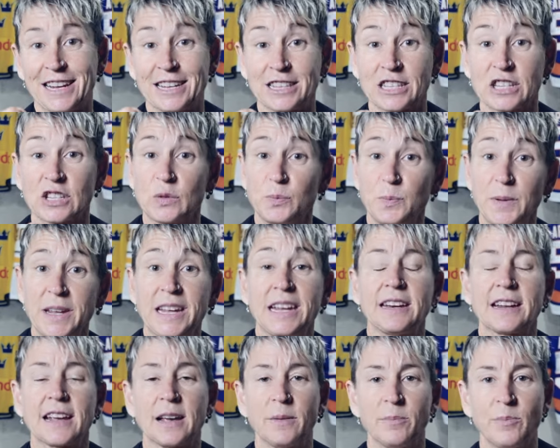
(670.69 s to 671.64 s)
It's
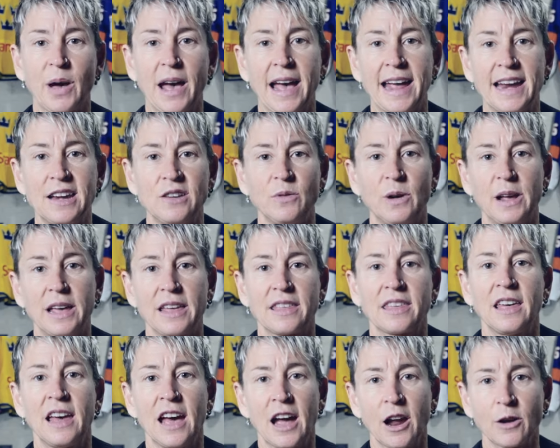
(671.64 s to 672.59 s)
speed combined with
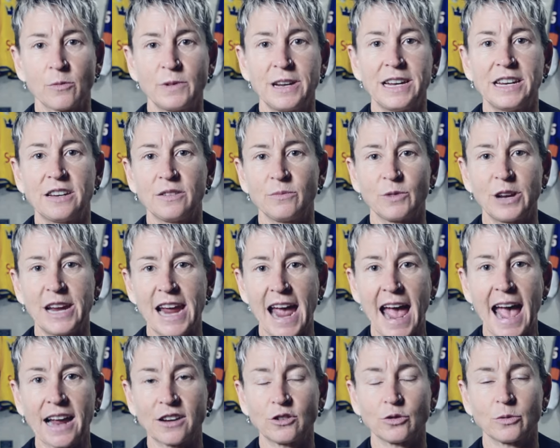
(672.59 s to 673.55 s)
a read and
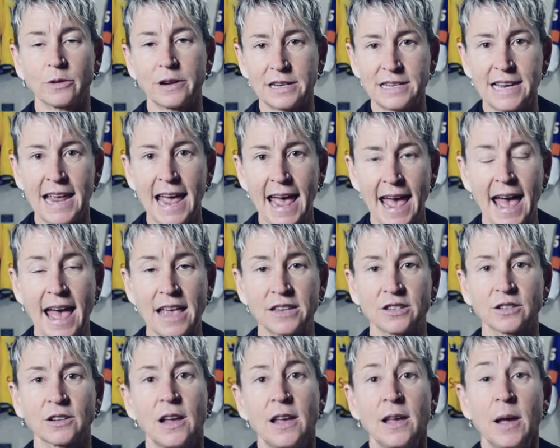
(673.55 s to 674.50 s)
react or a
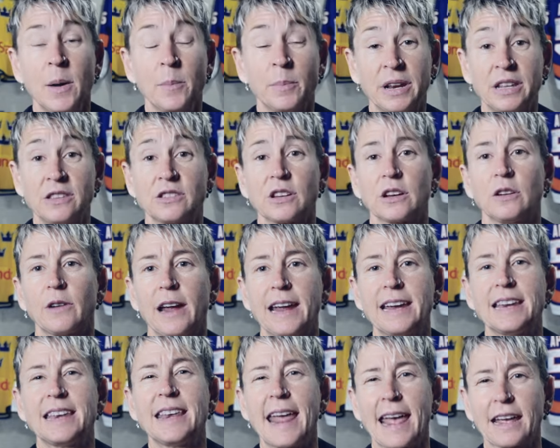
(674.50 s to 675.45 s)
task, but it's a
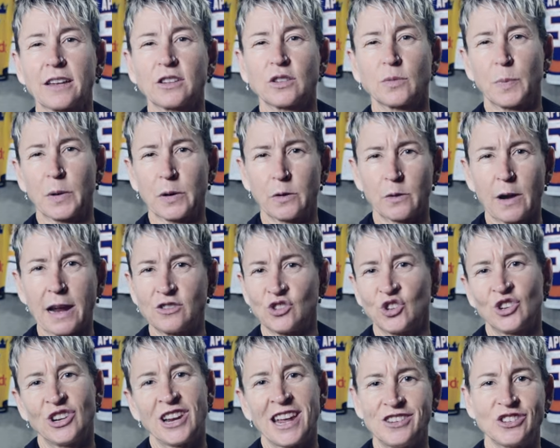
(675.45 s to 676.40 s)
great next
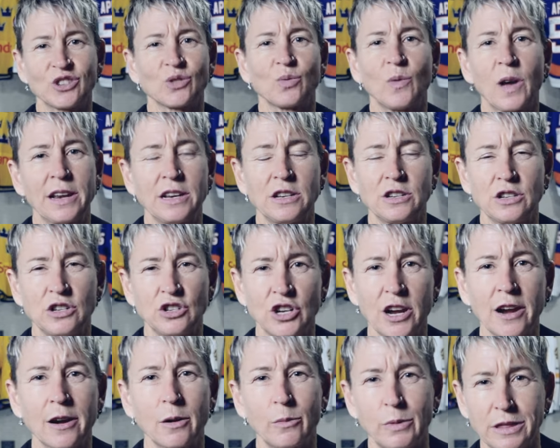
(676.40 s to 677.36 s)
progression. I just wanted to
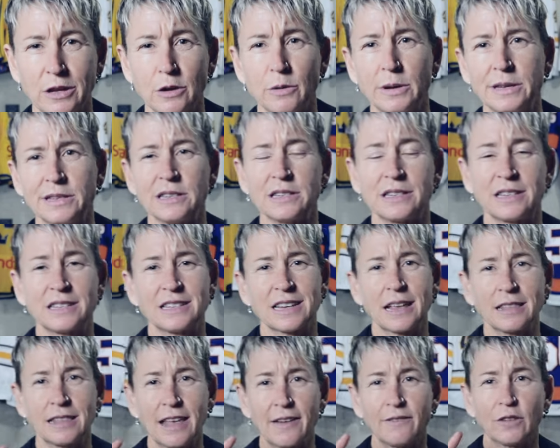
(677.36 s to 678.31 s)
share it with you as this is
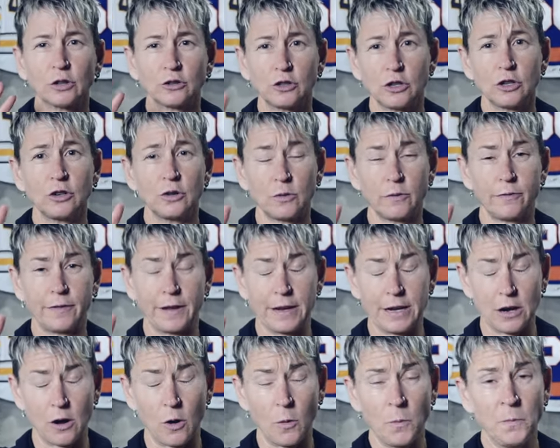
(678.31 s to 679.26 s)
a level 2
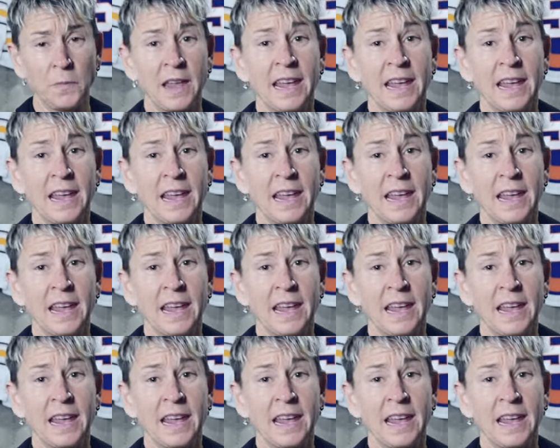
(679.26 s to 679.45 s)
video.